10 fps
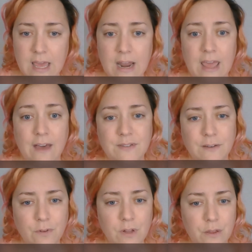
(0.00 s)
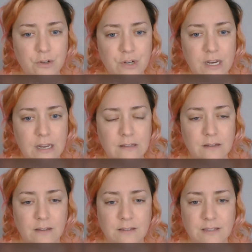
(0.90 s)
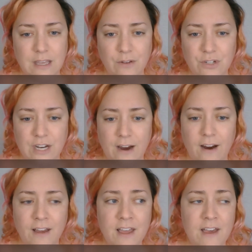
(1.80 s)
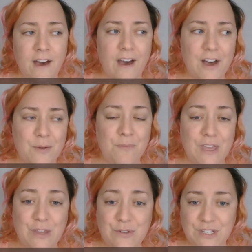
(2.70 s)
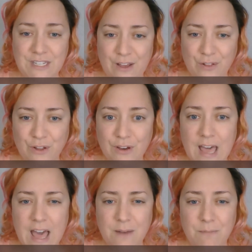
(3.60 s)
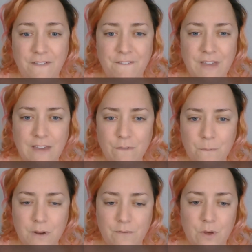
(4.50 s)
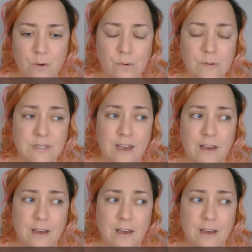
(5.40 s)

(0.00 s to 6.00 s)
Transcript: And I have several other trainings on Skillshare that you should take a look at. My favorite one of those